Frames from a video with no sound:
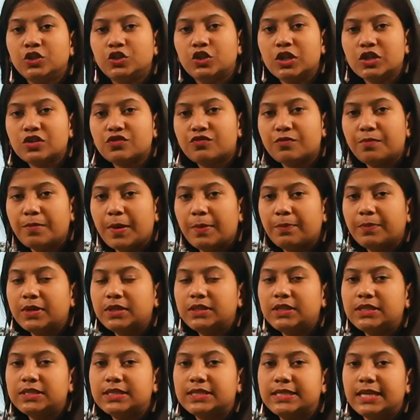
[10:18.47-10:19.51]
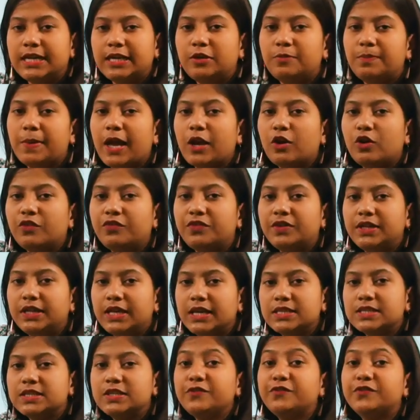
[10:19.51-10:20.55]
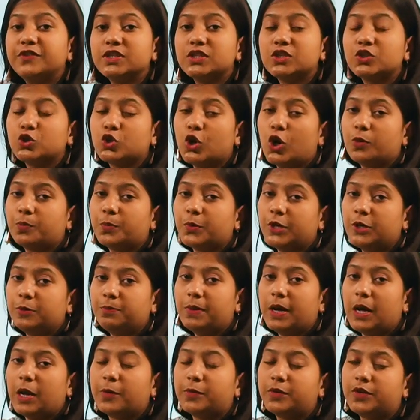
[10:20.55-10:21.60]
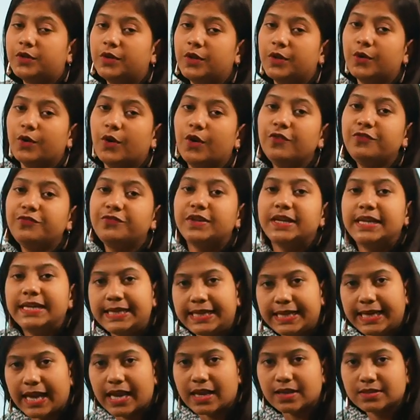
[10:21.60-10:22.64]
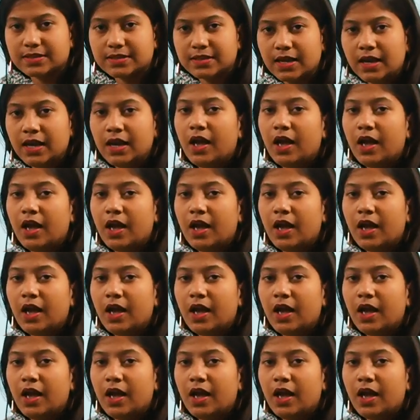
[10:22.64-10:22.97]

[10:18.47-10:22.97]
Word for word: Just remember that State Bank of India is the first corporate partner of edX,